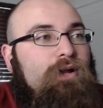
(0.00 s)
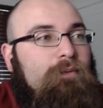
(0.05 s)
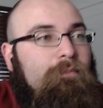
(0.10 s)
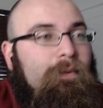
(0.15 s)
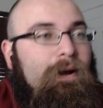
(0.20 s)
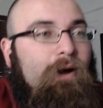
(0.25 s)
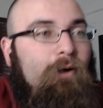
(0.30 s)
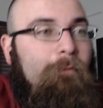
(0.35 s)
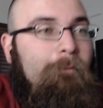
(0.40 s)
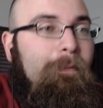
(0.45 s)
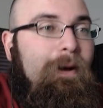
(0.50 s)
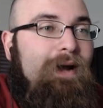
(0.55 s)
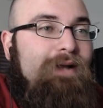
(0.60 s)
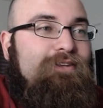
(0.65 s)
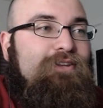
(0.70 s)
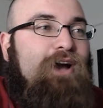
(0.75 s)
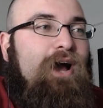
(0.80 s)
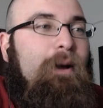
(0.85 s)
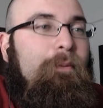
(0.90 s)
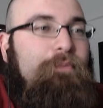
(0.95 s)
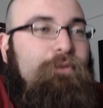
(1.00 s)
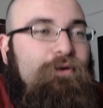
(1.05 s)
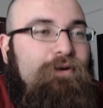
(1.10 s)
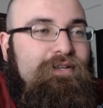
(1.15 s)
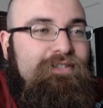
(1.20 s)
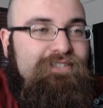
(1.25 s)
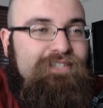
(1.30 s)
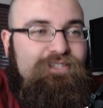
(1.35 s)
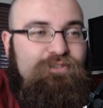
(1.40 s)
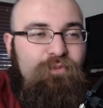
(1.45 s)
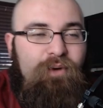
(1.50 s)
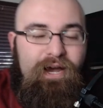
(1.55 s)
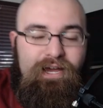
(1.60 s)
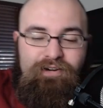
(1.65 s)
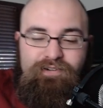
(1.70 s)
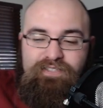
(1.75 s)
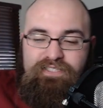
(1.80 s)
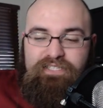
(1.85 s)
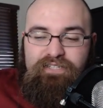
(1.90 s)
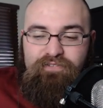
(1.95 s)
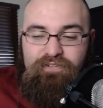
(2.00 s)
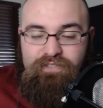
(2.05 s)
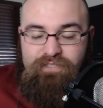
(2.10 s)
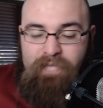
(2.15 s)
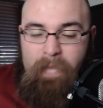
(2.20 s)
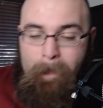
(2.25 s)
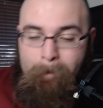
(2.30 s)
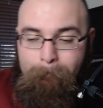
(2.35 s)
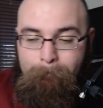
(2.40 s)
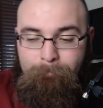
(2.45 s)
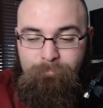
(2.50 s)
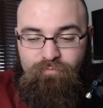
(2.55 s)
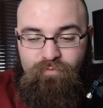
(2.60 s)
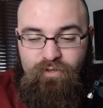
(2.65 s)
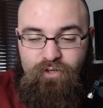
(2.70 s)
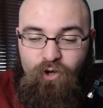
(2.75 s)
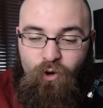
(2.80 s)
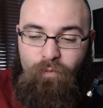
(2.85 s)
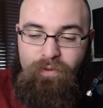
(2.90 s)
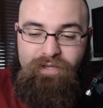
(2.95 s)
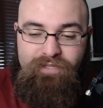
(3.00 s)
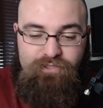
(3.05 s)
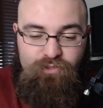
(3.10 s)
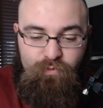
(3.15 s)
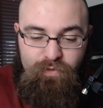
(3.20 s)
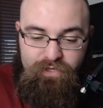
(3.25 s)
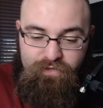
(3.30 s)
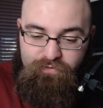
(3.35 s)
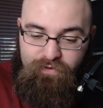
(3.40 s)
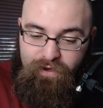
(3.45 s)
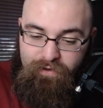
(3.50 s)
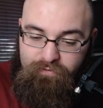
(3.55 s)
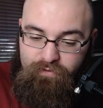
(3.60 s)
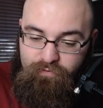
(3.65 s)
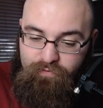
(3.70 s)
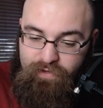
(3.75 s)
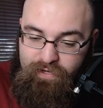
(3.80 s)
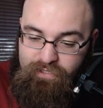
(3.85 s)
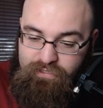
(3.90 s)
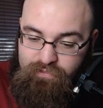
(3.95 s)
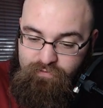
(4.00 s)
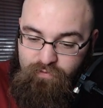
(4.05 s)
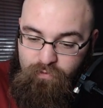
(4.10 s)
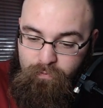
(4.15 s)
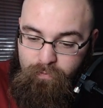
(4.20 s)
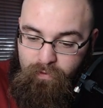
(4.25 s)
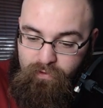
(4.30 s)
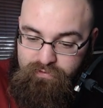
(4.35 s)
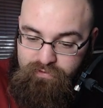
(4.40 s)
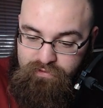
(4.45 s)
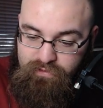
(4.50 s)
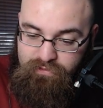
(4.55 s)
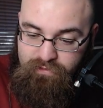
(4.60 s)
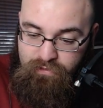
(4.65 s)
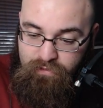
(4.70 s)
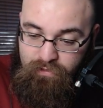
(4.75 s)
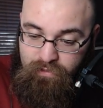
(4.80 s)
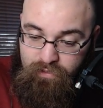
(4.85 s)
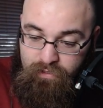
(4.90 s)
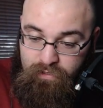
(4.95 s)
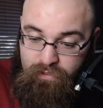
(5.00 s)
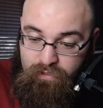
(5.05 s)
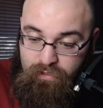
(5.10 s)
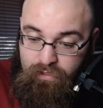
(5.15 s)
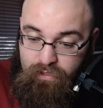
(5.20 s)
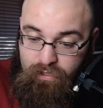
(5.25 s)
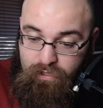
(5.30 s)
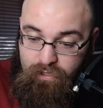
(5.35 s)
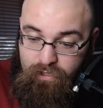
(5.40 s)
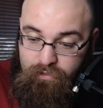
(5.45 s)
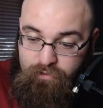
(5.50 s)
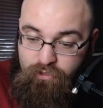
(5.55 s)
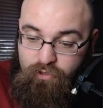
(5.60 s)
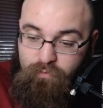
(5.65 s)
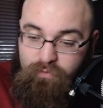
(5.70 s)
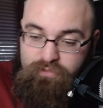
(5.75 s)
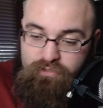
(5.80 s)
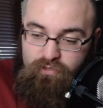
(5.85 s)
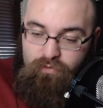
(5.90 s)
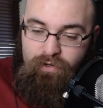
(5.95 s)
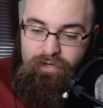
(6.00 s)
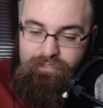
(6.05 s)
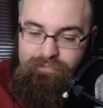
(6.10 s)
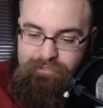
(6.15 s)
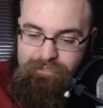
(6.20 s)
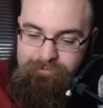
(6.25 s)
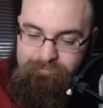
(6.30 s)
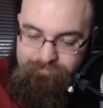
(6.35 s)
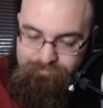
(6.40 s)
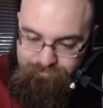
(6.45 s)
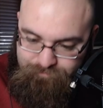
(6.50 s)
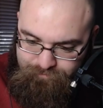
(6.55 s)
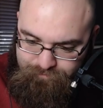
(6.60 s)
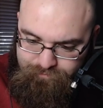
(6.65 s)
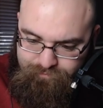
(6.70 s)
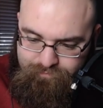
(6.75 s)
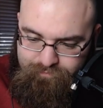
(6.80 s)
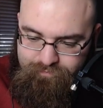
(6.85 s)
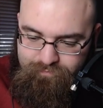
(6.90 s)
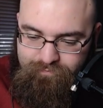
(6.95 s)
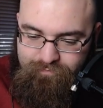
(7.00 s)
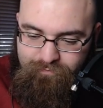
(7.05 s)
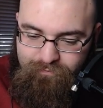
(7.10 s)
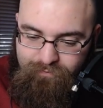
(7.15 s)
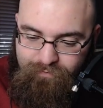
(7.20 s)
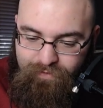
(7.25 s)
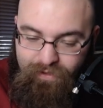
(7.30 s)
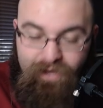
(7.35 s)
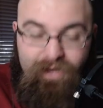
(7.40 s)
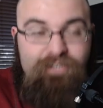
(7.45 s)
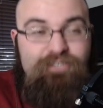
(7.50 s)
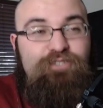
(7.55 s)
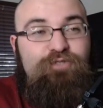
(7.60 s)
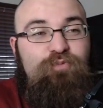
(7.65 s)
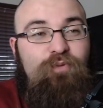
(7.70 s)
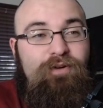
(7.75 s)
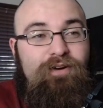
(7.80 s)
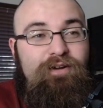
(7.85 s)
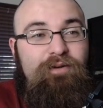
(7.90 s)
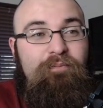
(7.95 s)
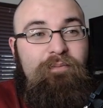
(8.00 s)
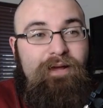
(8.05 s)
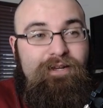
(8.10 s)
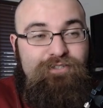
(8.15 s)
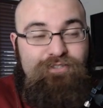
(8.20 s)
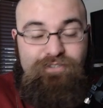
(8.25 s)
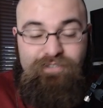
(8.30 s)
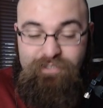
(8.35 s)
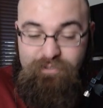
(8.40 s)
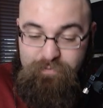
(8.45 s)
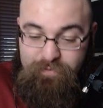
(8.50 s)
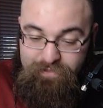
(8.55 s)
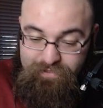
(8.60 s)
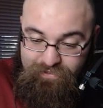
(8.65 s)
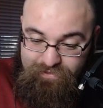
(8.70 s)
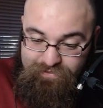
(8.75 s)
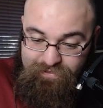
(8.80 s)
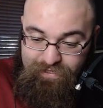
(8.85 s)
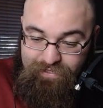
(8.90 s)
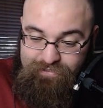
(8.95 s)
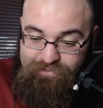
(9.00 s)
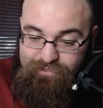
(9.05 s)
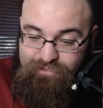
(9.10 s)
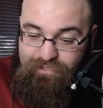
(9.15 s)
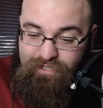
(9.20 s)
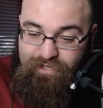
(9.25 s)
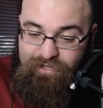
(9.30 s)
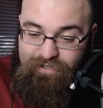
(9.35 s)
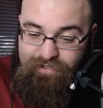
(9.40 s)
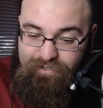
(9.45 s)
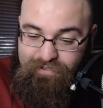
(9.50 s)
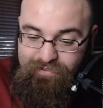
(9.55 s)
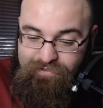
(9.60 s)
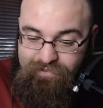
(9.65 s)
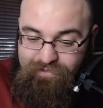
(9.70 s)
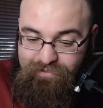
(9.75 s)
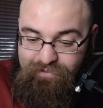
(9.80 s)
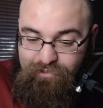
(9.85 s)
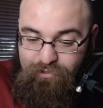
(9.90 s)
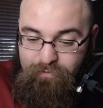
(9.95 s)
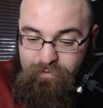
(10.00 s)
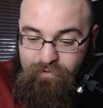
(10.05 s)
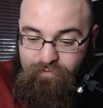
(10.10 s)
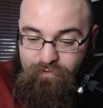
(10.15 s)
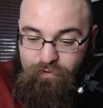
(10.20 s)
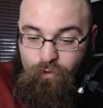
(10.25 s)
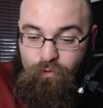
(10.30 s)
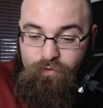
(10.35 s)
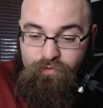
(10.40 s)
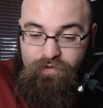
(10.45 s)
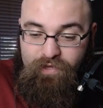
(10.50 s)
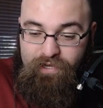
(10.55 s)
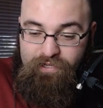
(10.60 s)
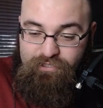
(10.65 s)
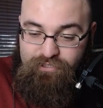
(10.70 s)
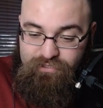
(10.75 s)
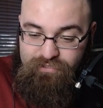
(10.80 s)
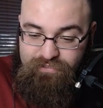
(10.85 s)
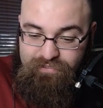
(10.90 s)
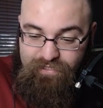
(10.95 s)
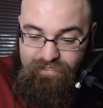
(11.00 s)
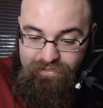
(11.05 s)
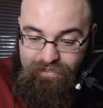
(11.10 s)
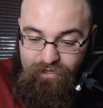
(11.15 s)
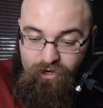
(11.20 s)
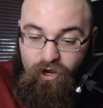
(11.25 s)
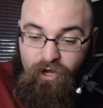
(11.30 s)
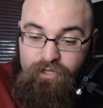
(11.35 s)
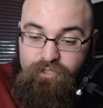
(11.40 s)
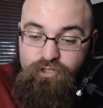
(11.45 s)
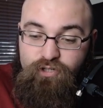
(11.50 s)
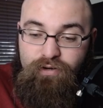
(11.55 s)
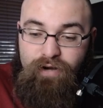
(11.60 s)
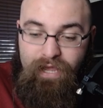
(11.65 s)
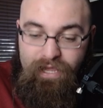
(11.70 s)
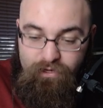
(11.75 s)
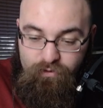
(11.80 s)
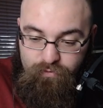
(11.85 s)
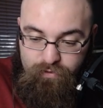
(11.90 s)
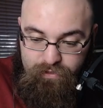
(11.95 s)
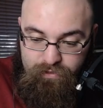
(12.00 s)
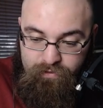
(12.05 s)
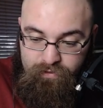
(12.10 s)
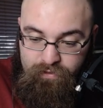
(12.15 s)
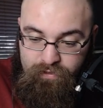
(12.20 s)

about my top 36 wide receivers going into week five of the fantasy football season. You know what's crazy? I just wanted to mention this because I just got a little bit of a notification saying that Hunter Henry